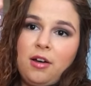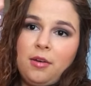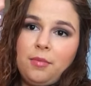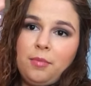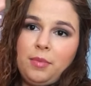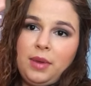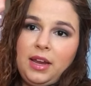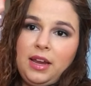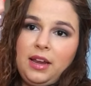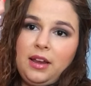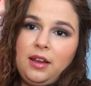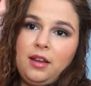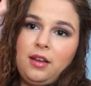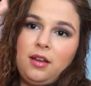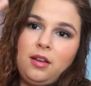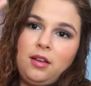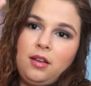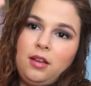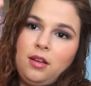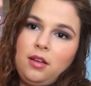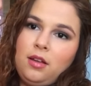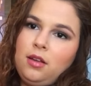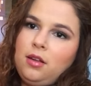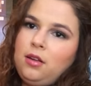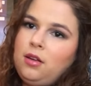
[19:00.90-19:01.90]
on me.
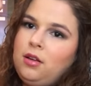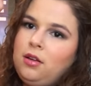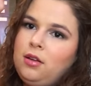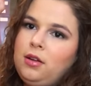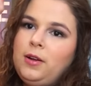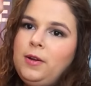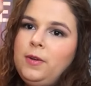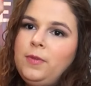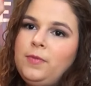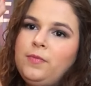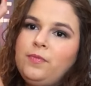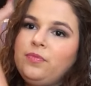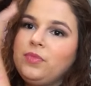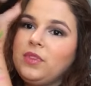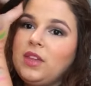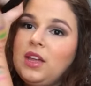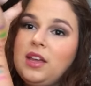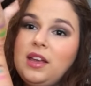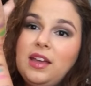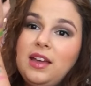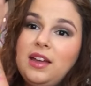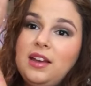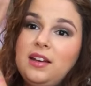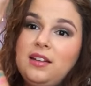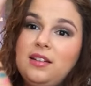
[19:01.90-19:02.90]

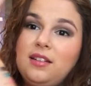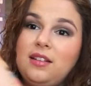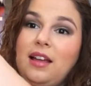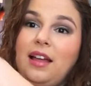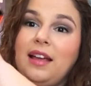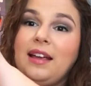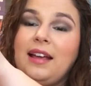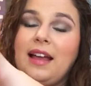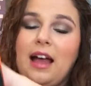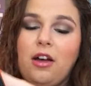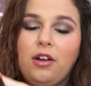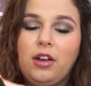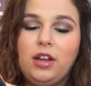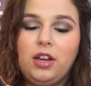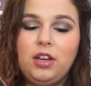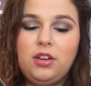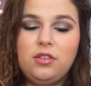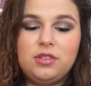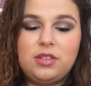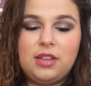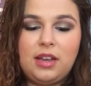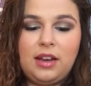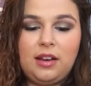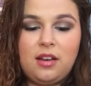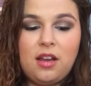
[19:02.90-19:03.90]
Again, like, how can
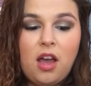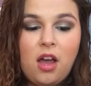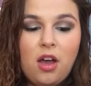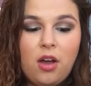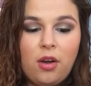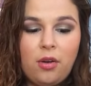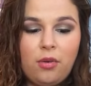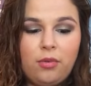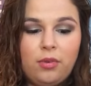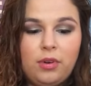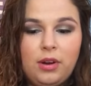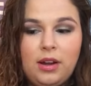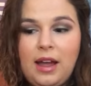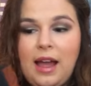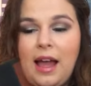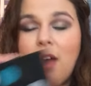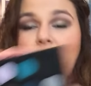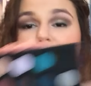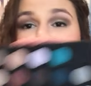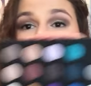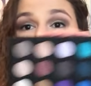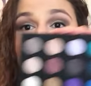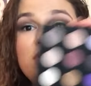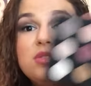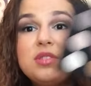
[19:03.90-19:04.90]
you say no?
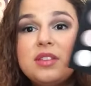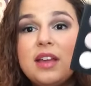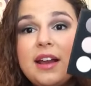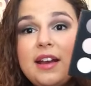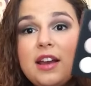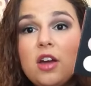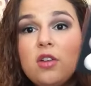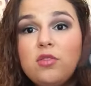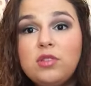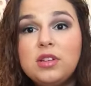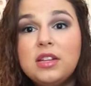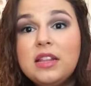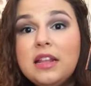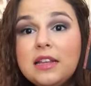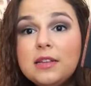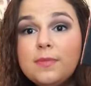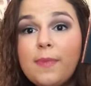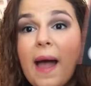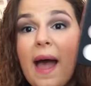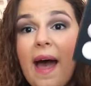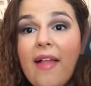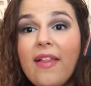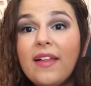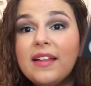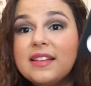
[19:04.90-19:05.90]
How can you say no to these
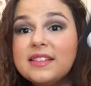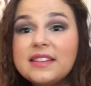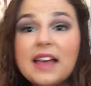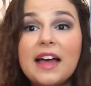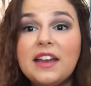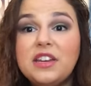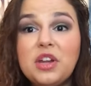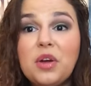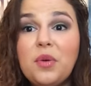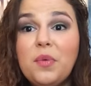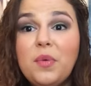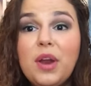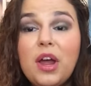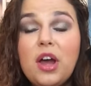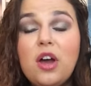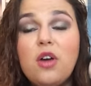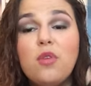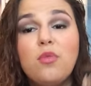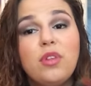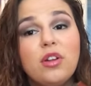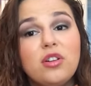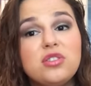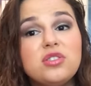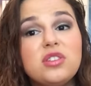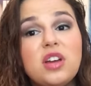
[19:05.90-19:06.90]
palettes? I don't know.
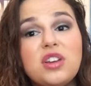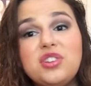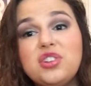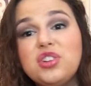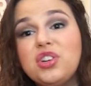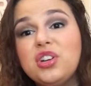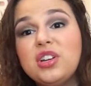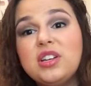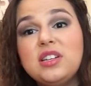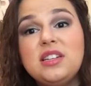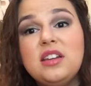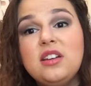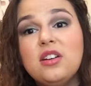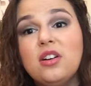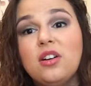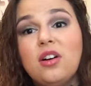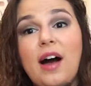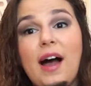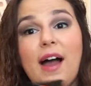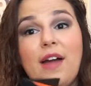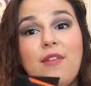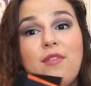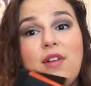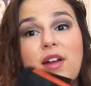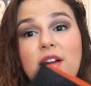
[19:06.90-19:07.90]
They're such a good deal.
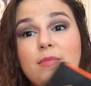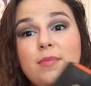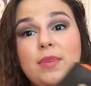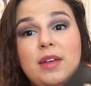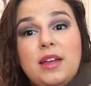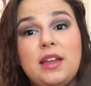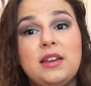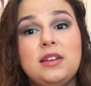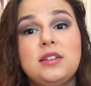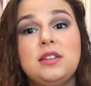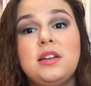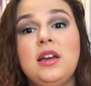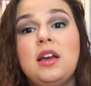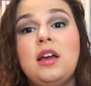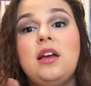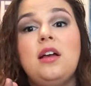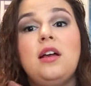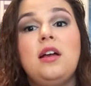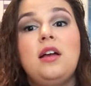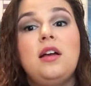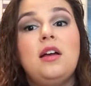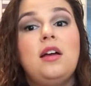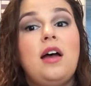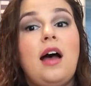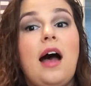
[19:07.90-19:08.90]
I
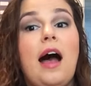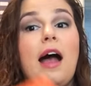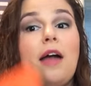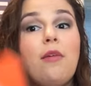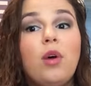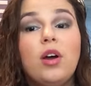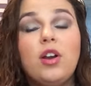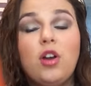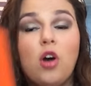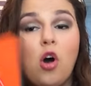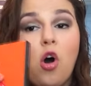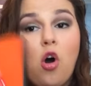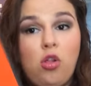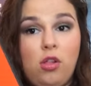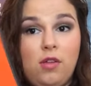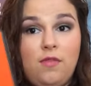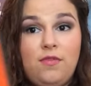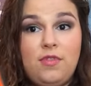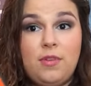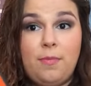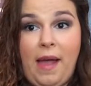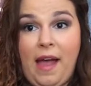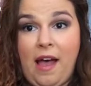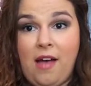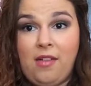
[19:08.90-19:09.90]
want all
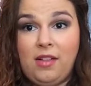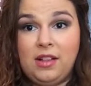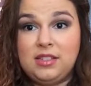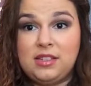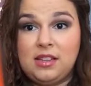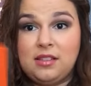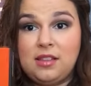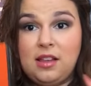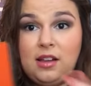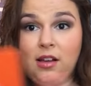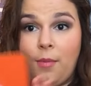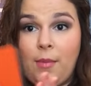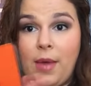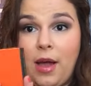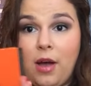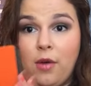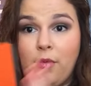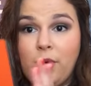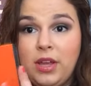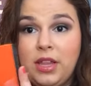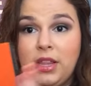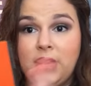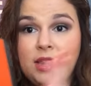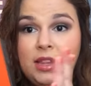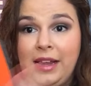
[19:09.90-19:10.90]
of the palettes that they come out
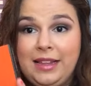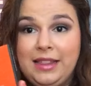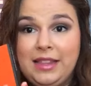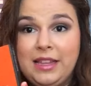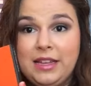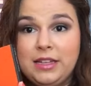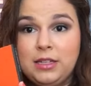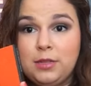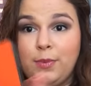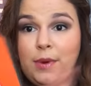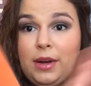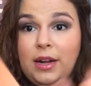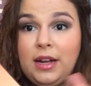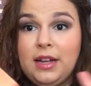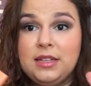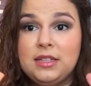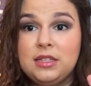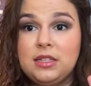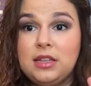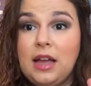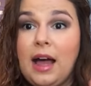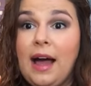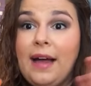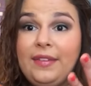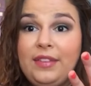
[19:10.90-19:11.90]
with like this
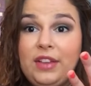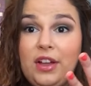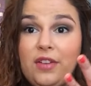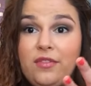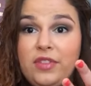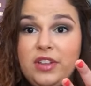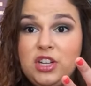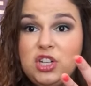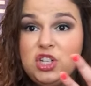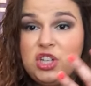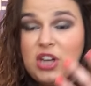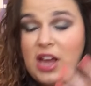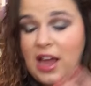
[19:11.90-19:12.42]
because I love these